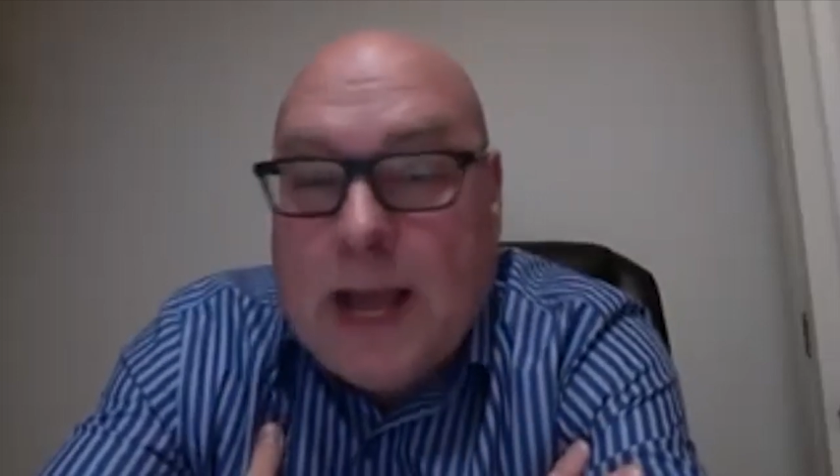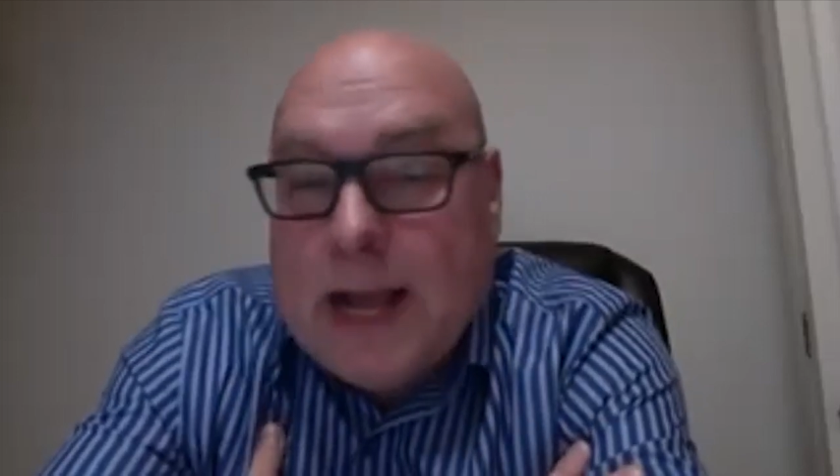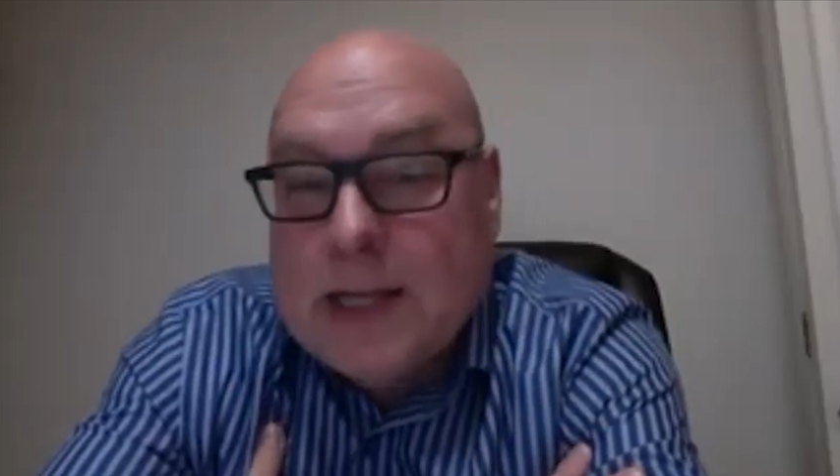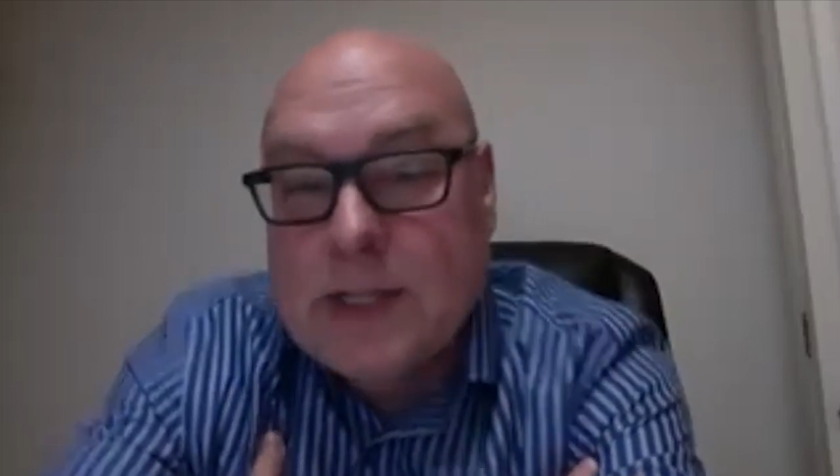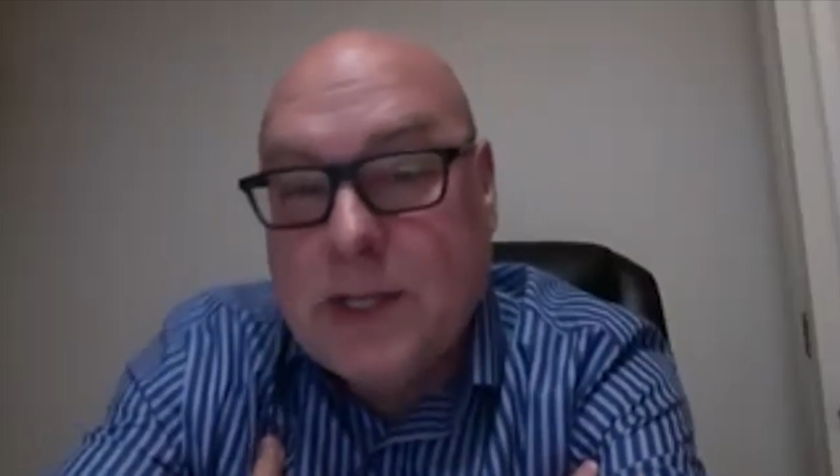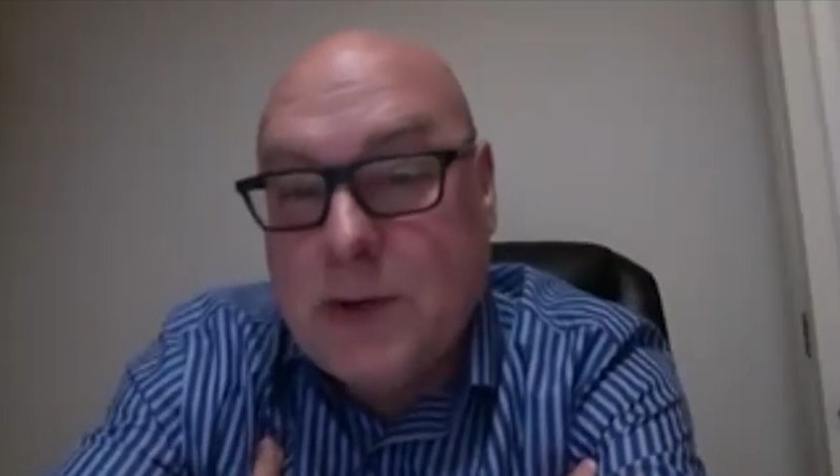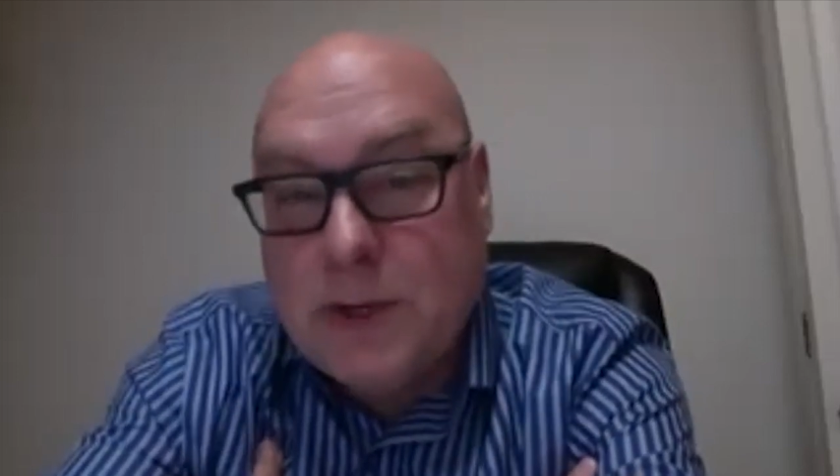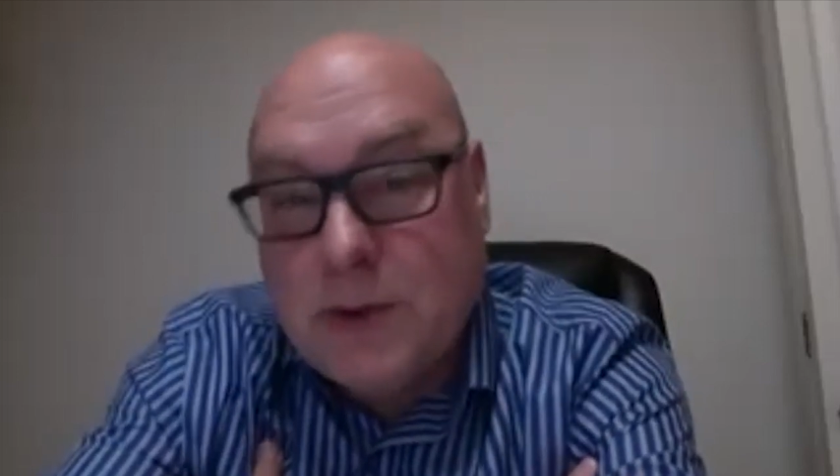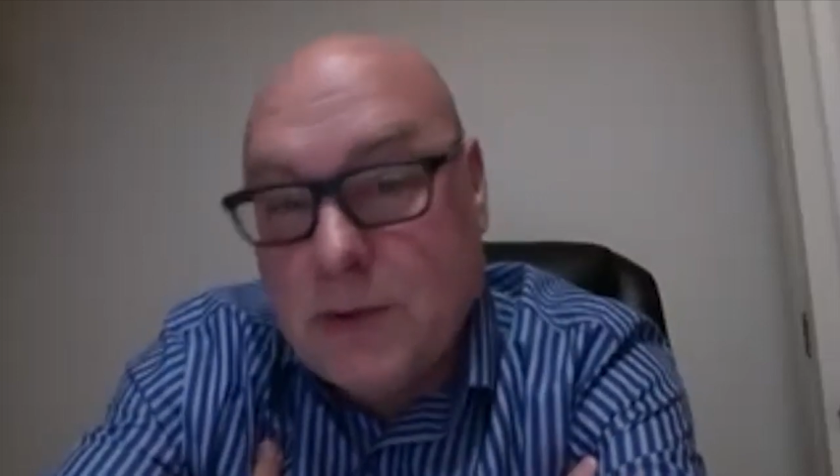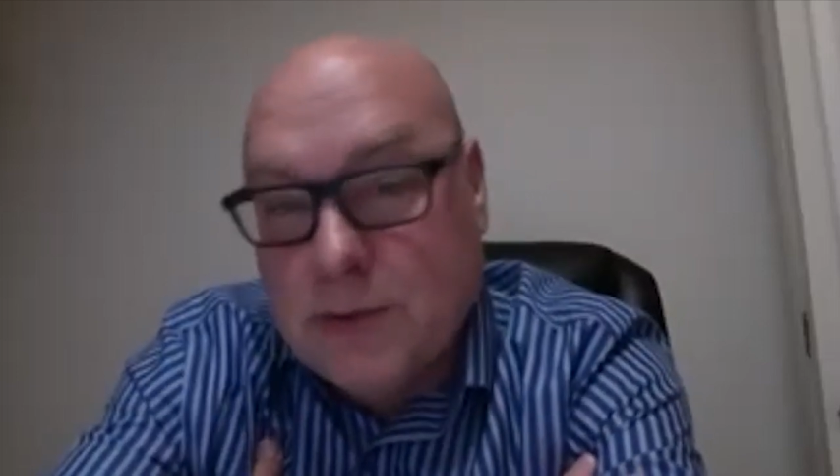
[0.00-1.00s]
actually go to
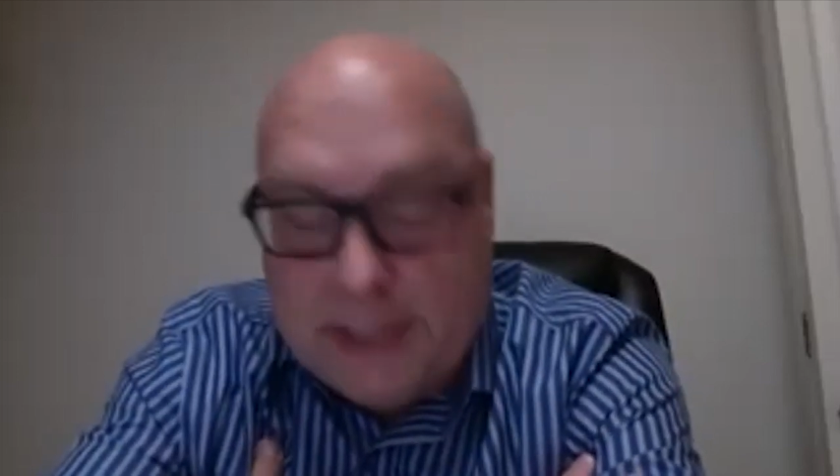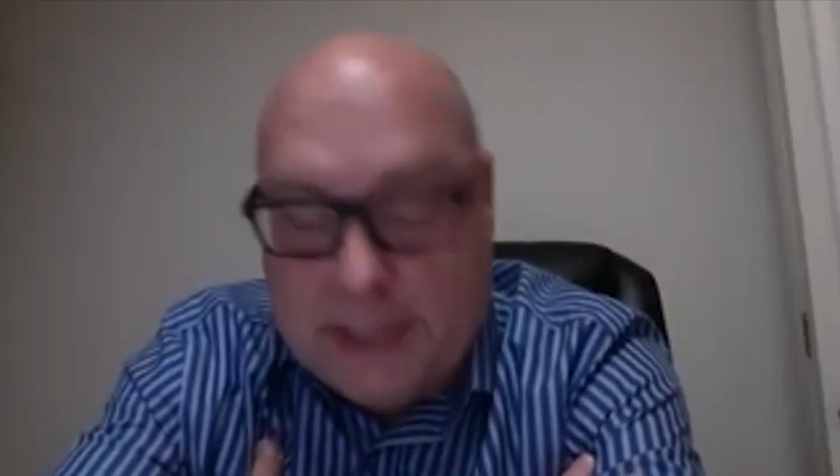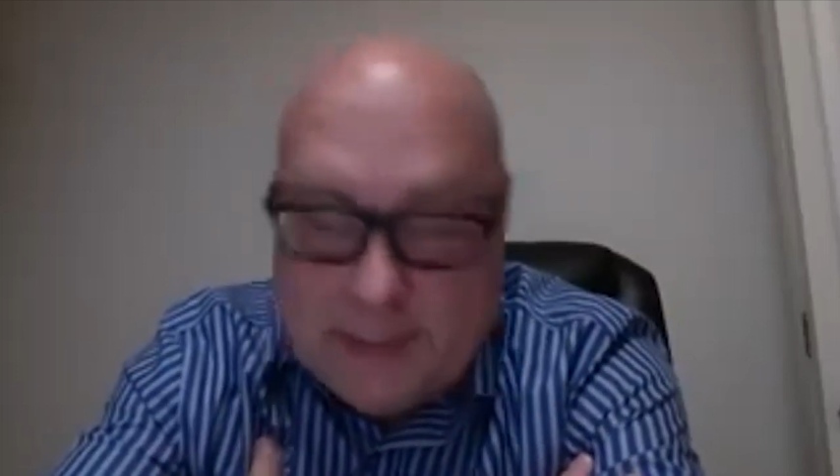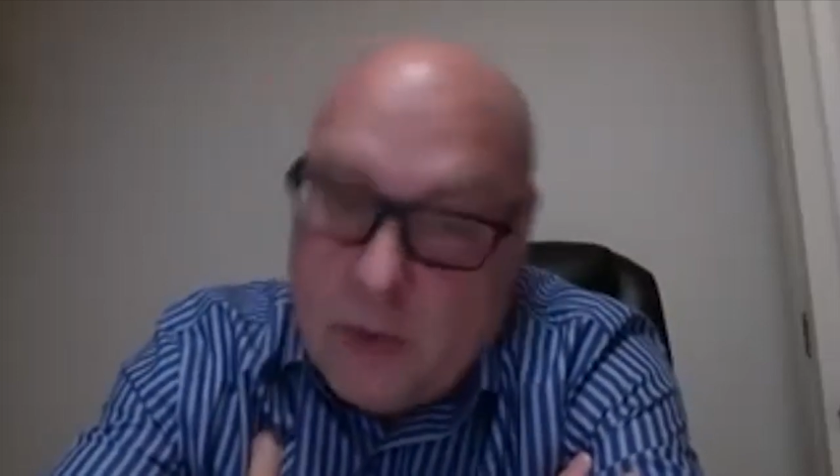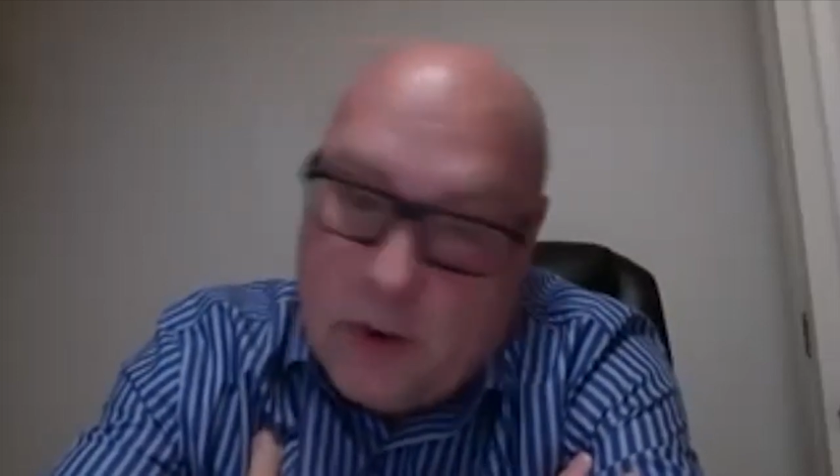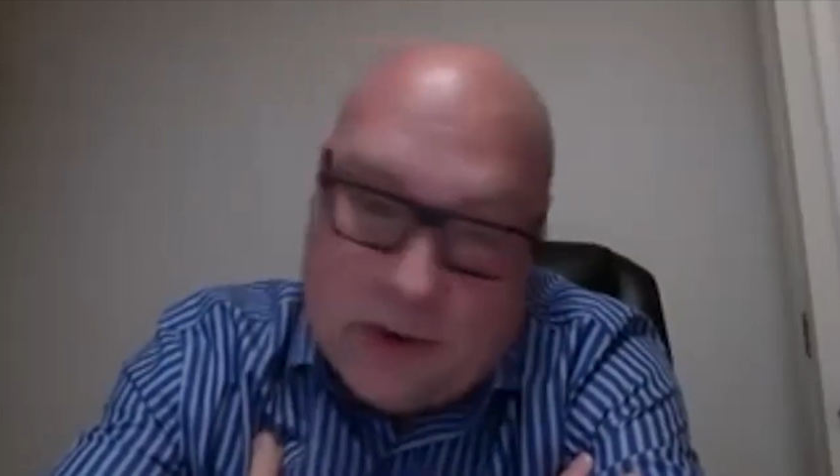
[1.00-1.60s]
Google anymore.